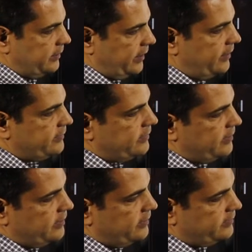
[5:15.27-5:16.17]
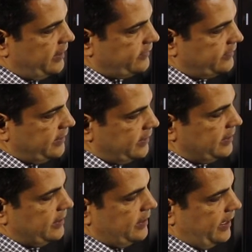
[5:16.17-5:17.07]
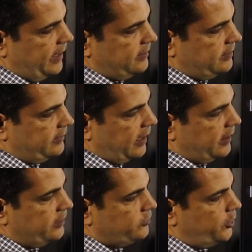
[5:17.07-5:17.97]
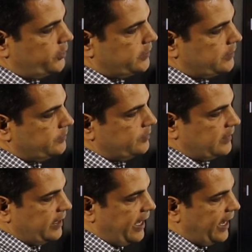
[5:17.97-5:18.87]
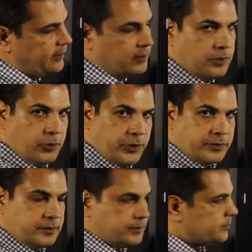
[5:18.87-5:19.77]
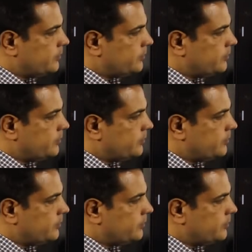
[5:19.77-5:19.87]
Yes, 60 and this angle is 30 and 30.